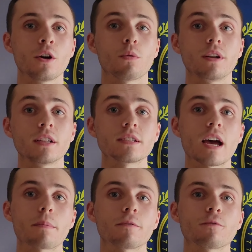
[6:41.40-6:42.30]
What needs to
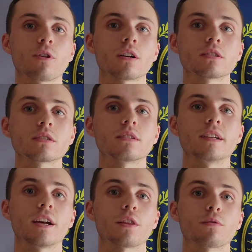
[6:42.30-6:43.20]
happen for us to
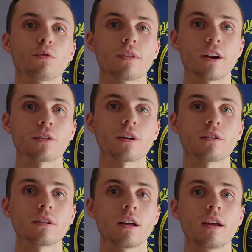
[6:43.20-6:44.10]
get through there,
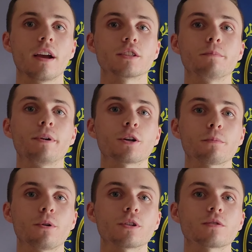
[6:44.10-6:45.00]
though, is a bigger
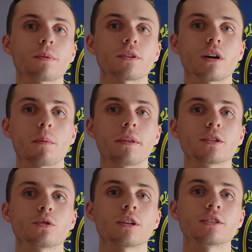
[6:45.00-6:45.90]
push from the top of
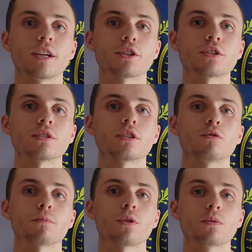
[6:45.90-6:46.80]
these organizations to
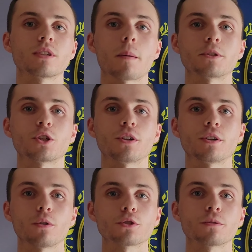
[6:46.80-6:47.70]
improve cybersecurity
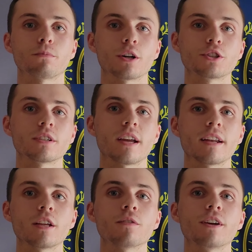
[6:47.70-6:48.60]
culture, budget,
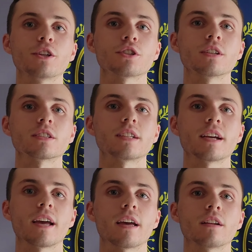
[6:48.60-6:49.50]
and innovation to stay
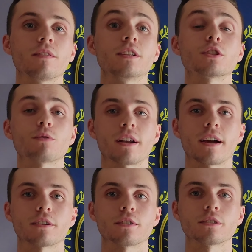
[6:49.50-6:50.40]
ahead of these threat
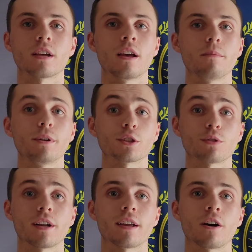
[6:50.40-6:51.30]
actors. Because
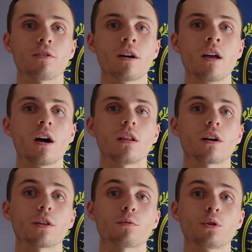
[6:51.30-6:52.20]
right now, a
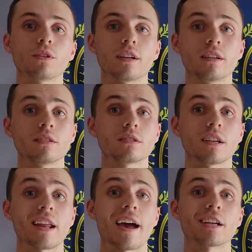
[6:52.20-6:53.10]
lot of the world is
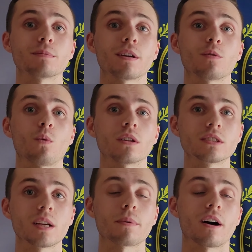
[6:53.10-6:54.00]
and has been one
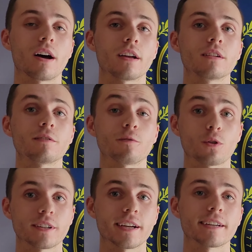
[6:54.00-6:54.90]
step behind
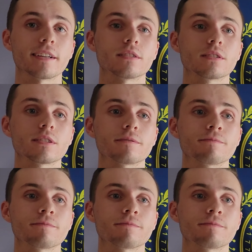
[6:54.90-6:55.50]
for decades.